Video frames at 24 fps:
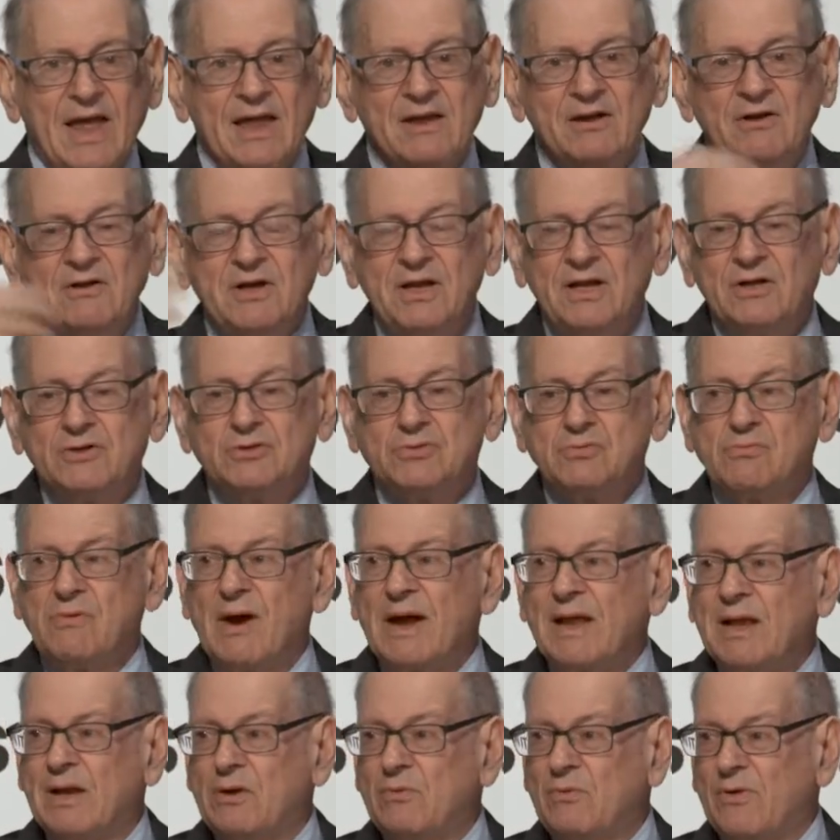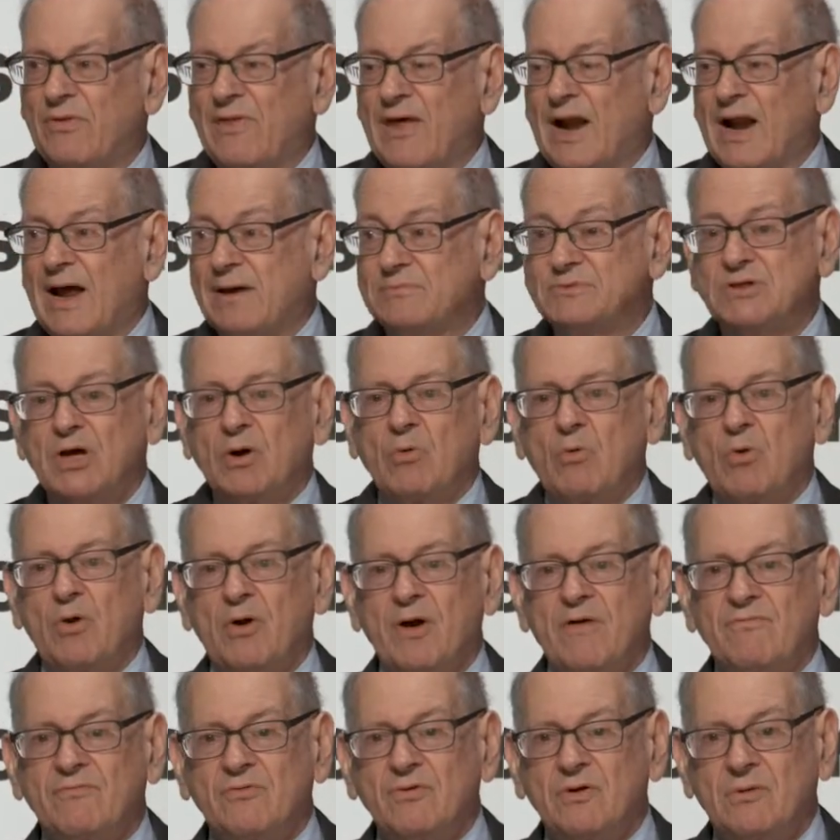and you deal directly with that object
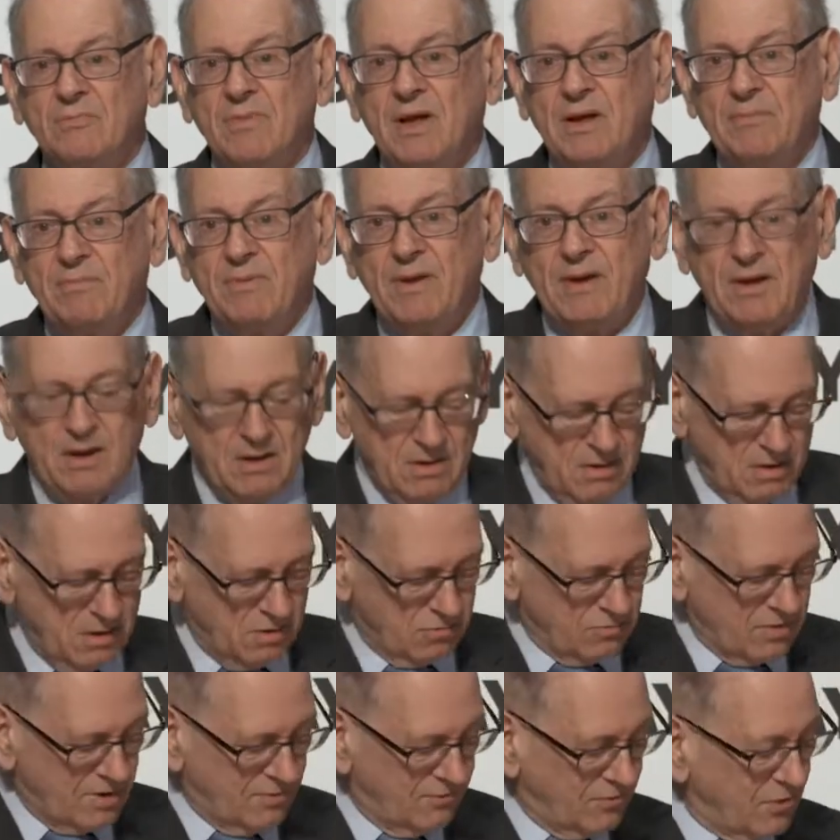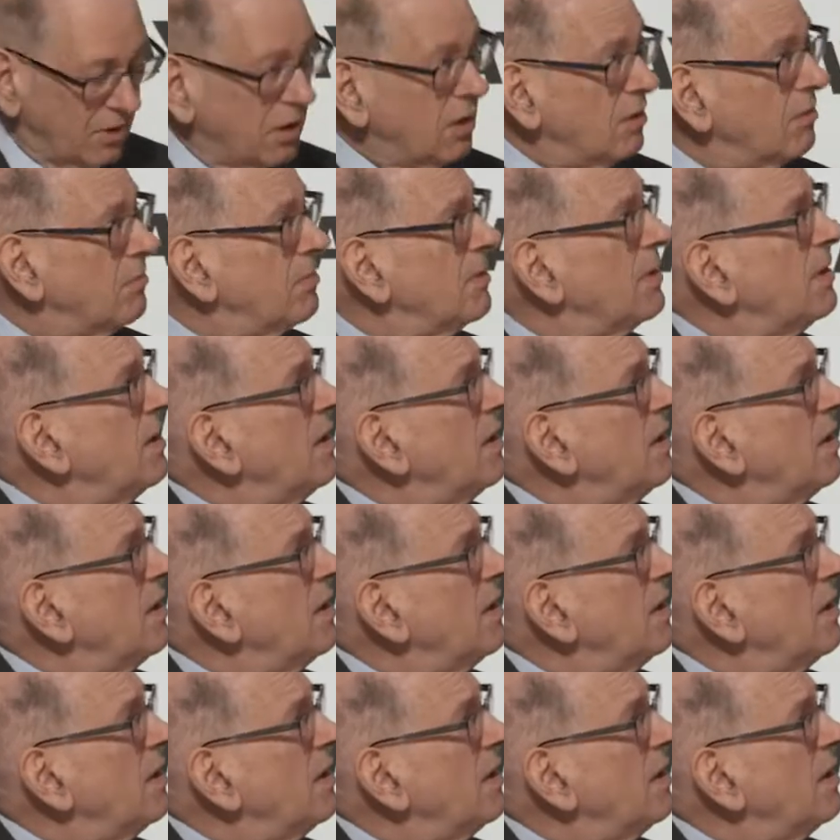wherever it might be around the globe.